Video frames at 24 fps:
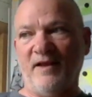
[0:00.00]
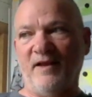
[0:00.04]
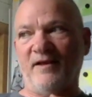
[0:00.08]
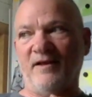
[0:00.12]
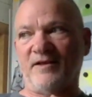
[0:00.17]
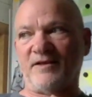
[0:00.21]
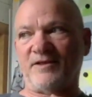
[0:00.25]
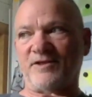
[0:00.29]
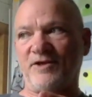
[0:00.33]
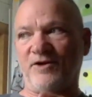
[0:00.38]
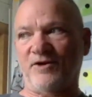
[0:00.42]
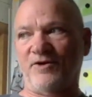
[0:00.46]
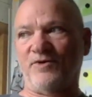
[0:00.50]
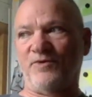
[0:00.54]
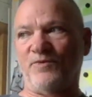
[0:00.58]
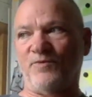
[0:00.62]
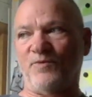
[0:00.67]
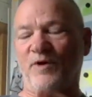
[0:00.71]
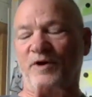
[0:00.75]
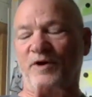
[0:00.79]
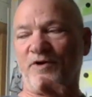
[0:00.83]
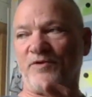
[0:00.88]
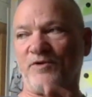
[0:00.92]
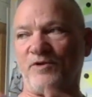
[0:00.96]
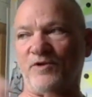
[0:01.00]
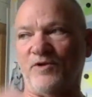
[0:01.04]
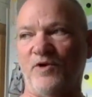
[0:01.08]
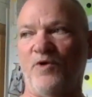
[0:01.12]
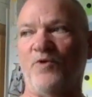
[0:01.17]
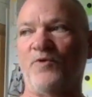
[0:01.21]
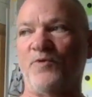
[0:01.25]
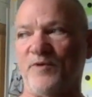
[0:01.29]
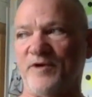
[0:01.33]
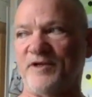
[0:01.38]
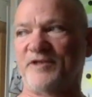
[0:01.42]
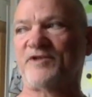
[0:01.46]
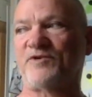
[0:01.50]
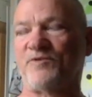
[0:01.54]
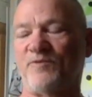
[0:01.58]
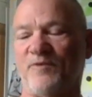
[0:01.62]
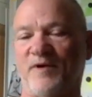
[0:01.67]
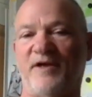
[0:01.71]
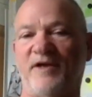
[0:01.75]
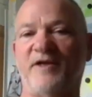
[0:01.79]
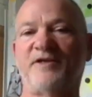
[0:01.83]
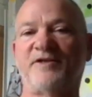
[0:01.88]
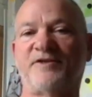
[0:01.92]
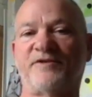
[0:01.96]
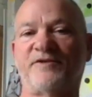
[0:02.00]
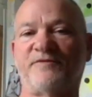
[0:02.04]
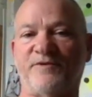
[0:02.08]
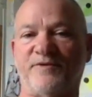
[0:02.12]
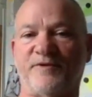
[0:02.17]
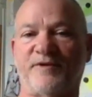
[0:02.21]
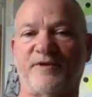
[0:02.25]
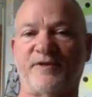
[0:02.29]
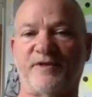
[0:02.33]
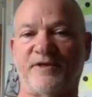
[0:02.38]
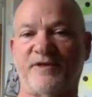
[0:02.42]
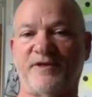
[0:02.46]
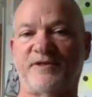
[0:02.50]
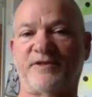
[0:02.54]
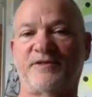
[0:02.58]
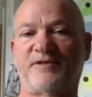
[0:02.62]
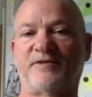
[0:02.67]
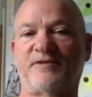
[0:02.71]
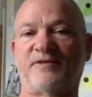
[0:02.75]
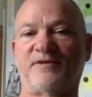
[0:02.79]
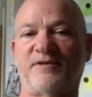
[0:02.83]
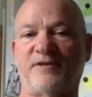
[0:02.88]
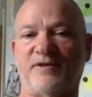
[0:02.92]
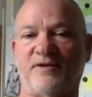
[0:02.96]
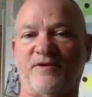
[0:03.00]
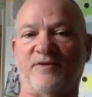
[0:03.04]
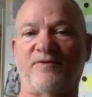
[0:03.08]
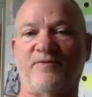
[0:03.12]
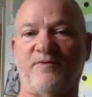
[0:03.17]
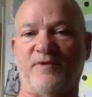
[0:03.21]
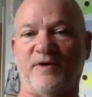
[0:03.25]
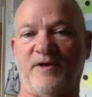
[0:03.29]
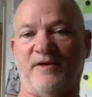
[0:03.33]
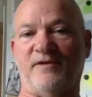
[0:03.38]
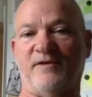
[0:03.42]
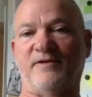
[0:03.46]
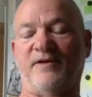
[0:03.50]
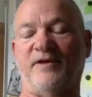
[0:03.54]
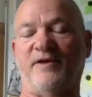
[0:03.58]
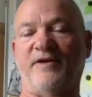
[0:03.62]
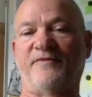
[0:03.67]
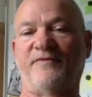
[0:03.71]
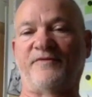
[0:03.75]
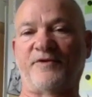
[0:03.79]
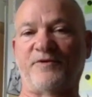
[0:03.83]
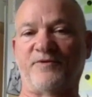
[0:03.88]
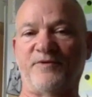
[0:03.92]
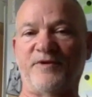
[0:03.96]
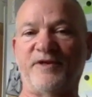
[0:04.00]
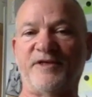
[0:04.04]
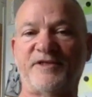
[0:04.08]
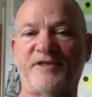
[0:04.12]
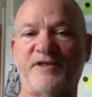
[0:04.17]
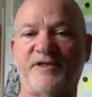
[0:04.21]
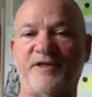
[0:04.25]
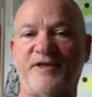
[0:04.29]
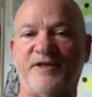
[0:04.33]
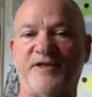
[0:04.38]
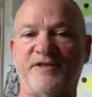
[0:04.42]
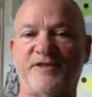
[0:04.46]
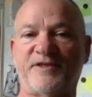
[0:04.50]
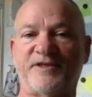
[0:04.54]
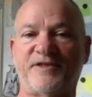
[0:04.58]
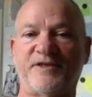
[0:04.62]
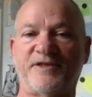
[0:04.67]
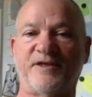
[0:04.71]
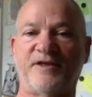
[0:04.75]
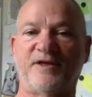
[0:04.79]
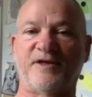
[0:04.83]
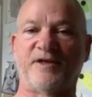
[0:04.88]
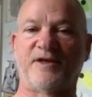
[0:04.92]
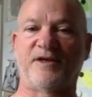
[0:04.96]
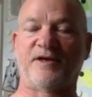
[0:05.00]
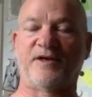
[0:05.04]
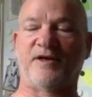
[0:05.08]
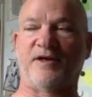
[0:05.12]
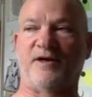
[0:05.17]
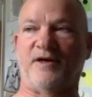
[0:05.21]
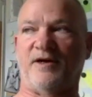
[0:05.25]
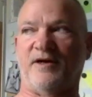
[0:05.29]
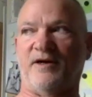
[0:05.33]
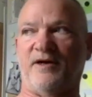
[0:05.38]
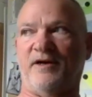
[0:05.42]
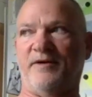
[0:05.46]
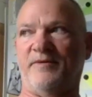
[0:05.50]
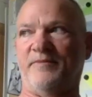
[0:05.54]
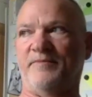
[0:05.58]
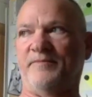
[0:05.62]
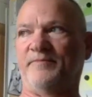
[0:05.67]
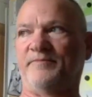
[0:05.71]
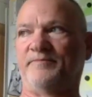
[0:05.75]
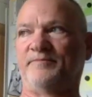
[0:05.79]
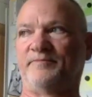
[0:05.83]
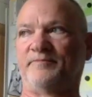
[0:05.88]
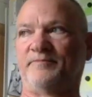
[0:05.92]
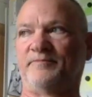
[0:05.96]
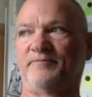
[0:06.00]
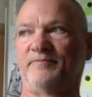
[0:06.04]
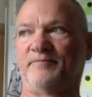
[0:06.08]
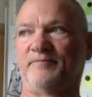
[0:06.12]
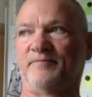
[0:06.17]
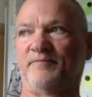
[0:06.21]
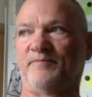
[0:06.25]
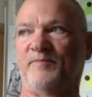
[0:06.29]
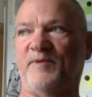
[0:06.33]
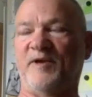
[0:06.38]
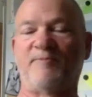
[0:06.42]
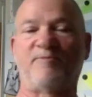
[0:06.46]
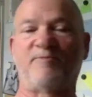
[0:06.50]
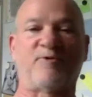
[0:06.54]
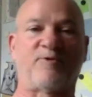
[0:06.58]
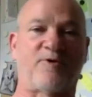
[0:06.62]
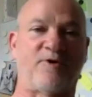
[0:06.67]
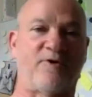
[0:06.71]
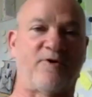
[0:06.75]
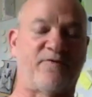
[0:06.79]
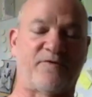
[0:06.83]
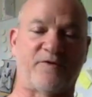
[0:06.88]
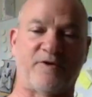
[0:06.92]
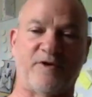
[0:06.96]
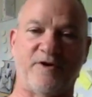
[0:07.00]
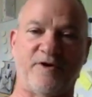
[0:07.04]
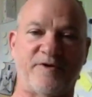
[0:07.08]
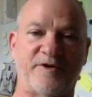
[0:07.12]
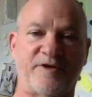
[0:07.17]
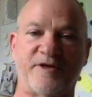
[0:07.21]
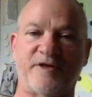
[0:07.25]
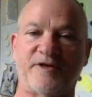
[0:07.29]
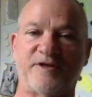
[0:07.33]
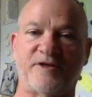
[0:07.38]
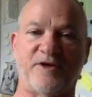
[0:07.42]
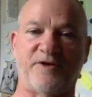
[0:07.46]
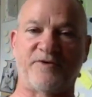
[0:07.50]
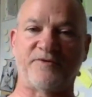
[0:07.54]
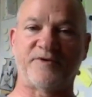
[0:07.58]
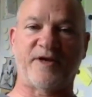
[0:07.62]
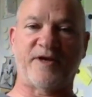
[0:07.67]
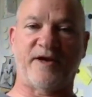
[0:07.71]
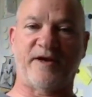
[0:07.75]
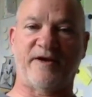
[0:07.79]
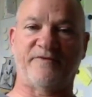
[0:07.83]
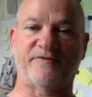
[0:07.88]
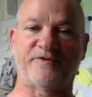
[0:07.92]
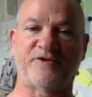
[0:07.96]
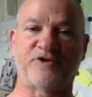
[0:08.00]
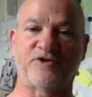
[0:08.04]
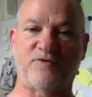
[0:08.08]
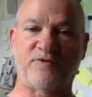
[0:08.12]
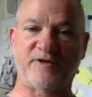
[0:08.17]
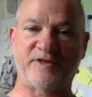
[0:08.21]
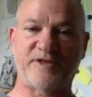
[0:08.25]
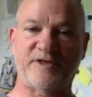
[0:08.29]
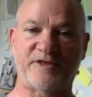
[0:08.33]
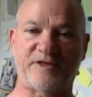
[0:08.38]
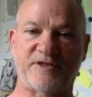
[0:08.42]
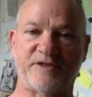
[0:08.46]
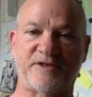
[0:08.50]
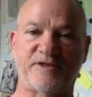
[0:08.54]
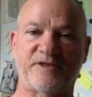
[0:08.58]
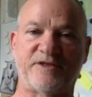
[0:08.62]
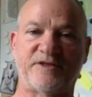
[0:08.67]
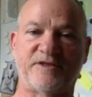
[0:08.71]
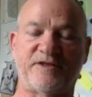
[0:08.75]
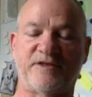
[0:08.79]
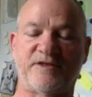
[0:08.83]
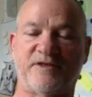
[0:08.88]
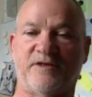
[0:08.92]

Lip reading: so what are low risk ways of doing this? Well, if the risk is people are overloaded and don't have choices,